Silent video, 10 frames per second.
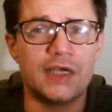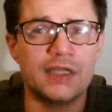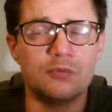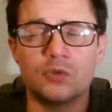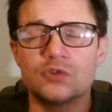and
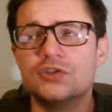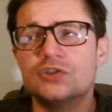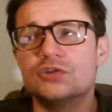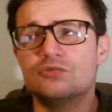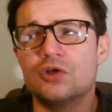it wanted
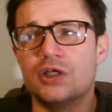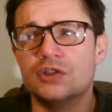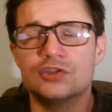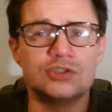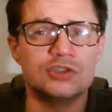to run
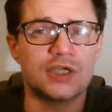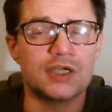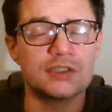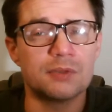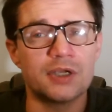certain
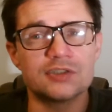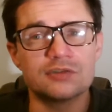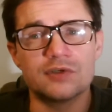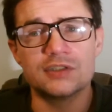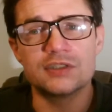aspects
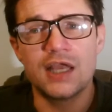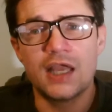of it